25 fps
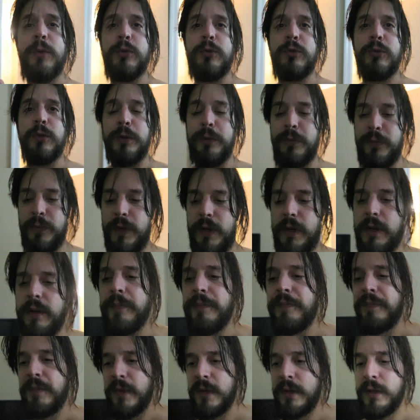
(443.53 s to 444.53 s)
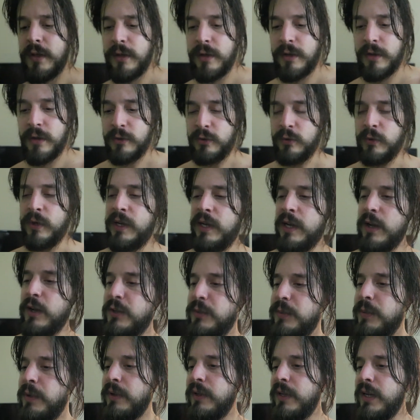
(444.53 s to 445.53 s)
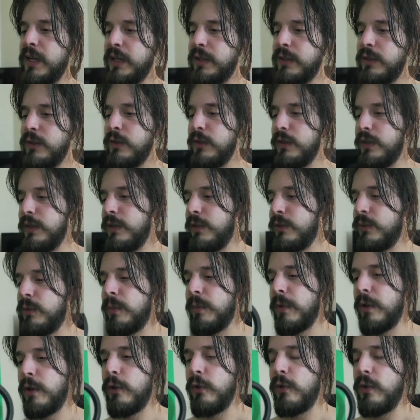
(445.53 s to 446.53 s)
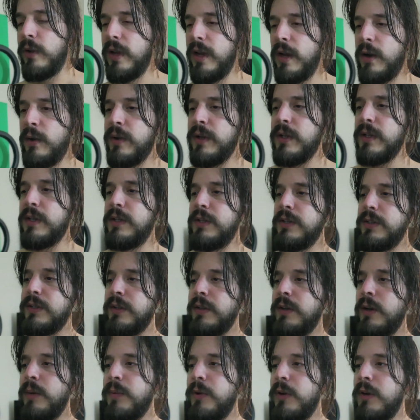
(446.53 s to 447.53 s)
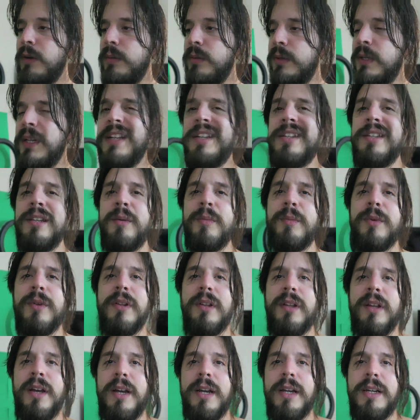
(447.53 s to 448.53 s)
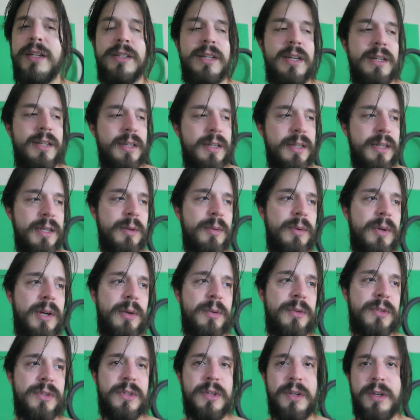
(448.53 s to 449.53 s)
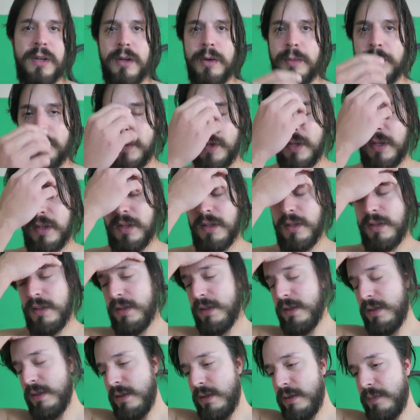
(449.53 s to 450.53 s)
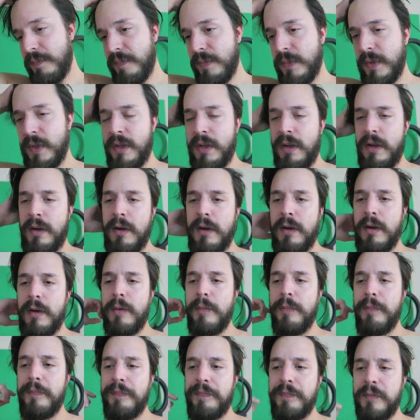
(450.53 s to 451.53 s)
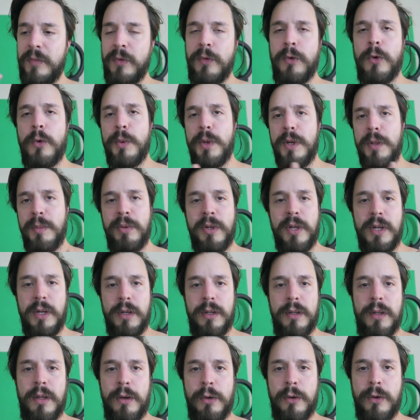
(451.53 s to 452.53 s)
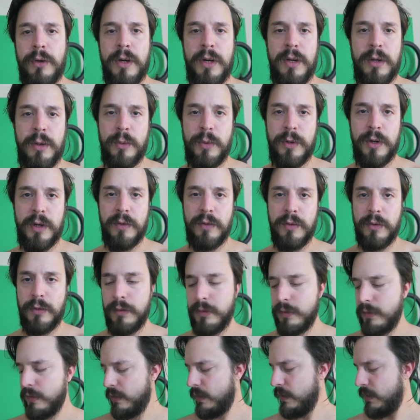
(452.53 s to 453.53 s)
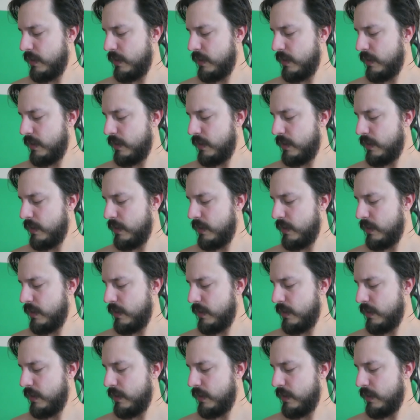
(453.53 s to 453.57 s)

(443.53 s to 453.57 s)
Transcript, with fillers: it was really fun. So right now it's about 9.30, so what I'm gonna do now is I'll probably eat something light, because I did eat when I was there, um, before we played on the arcade or whatever.